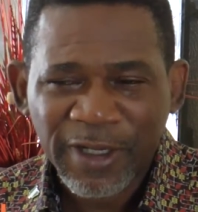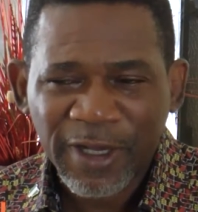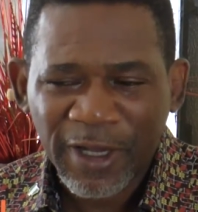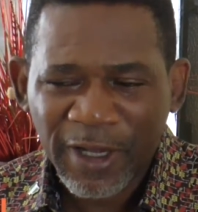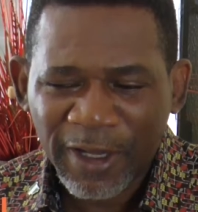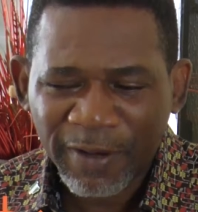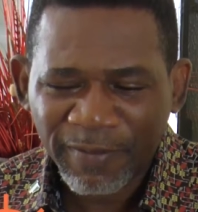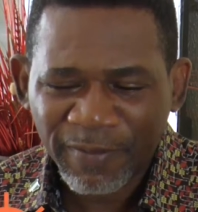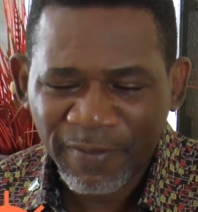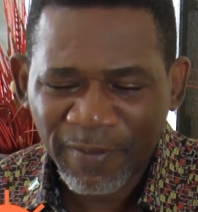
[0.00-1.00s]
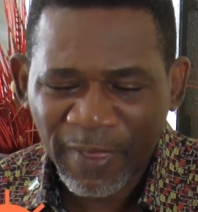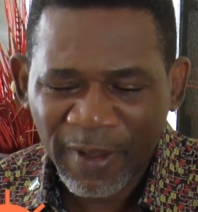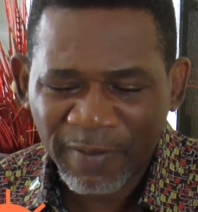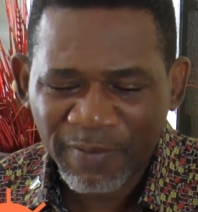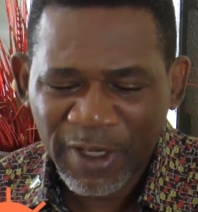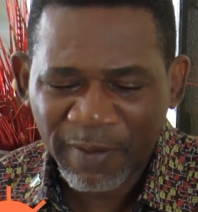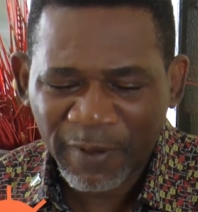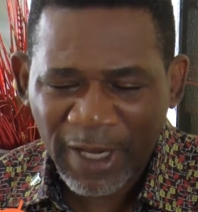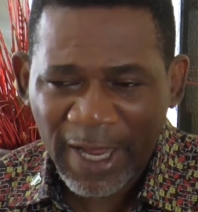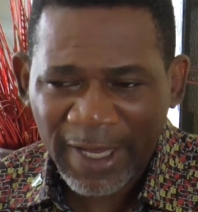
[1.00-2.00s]
been
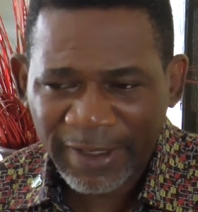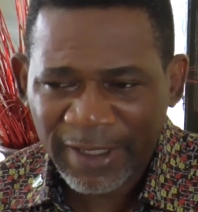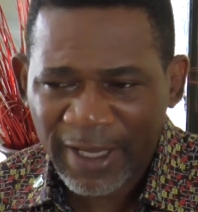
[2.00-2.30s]
applied